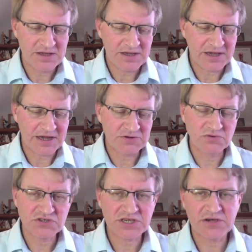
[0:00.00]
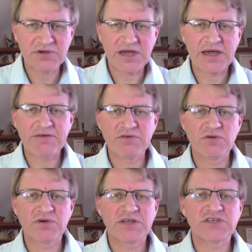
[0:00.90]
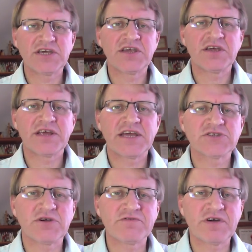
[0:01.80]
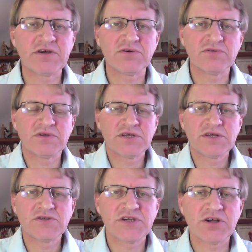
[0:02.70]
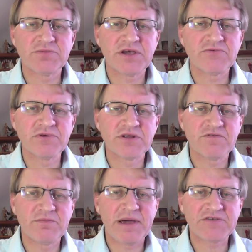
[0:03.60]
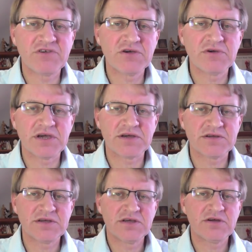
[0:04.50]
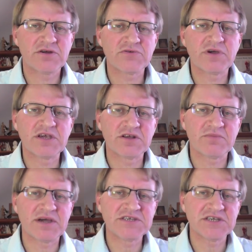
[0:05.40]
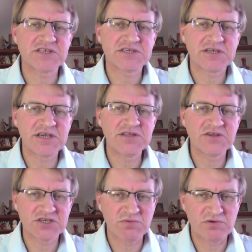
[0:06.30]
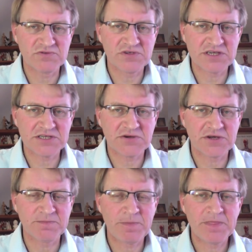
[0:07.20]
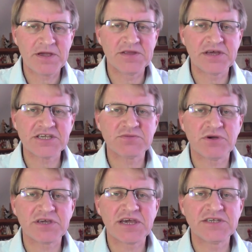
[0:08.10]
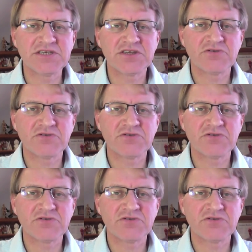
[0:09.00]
And also uh, have a look at taking an antifungal to help get rid of the bacteria on a regular basis in the small intestine and that's my CanXida